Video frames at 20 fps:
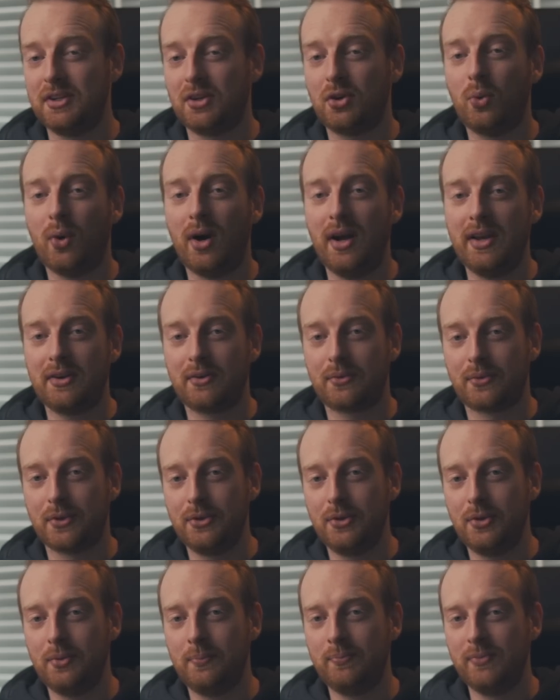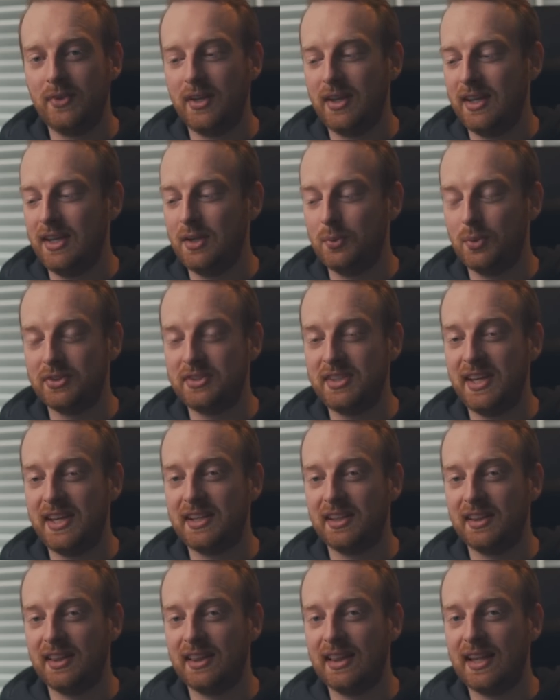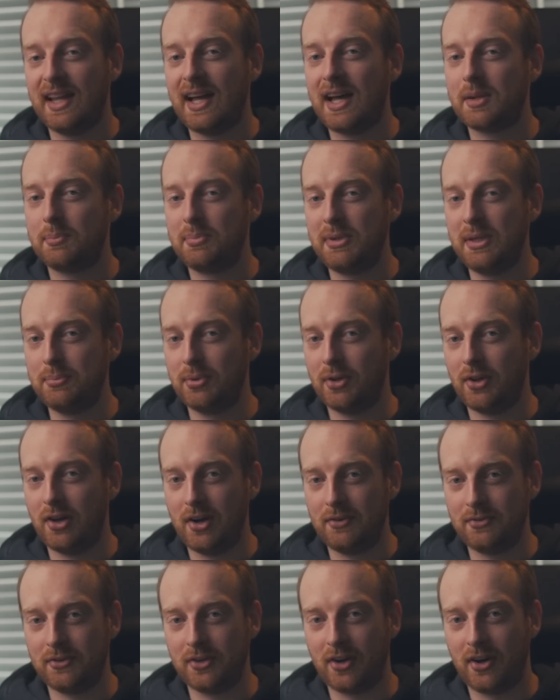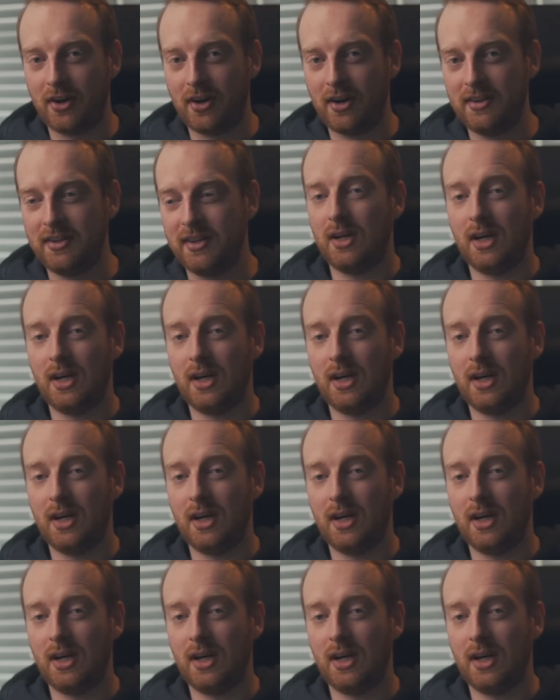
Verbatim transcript: in a quiet room, it will take a lot of people off guard.